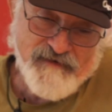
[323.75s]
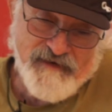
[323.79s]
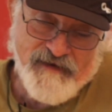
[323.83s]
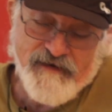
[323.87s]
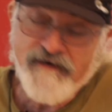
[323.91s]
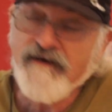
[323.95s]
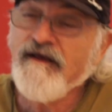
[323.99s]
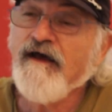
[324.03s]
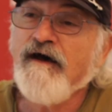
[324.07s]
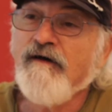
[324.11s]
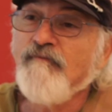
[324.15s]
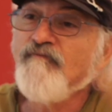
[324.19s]

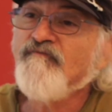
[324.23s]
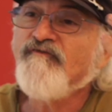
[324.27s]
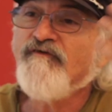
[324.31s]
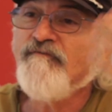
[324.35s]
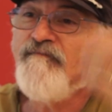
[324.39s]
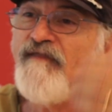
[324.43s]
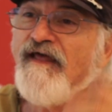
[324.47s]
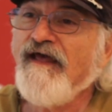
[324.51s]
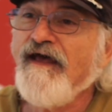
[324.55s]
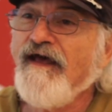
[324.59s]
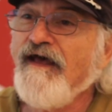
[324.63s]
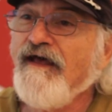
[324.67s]
income
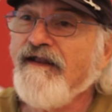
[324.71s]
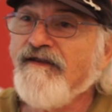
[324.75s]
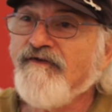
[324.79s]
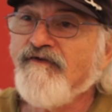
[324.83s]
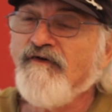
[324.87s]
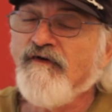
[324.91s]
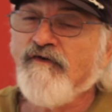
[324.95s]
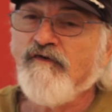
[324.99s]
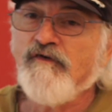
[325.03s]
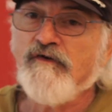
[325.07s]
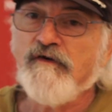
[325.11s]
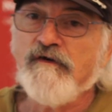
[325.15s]
from that,
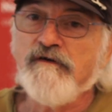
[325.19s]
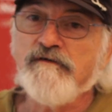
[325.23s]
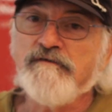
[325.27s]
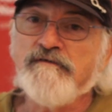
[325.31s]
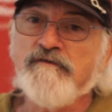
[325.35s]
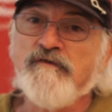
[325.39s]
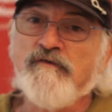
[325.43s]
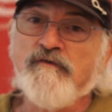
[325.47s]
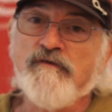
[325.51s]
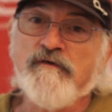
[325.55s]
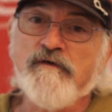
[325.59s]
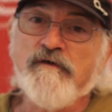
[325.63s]

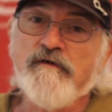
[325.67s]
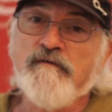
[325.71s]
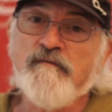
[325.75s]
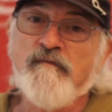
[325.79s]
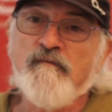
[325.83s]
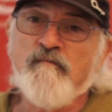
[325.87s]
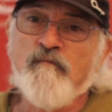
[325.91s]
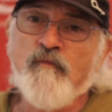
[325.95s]
or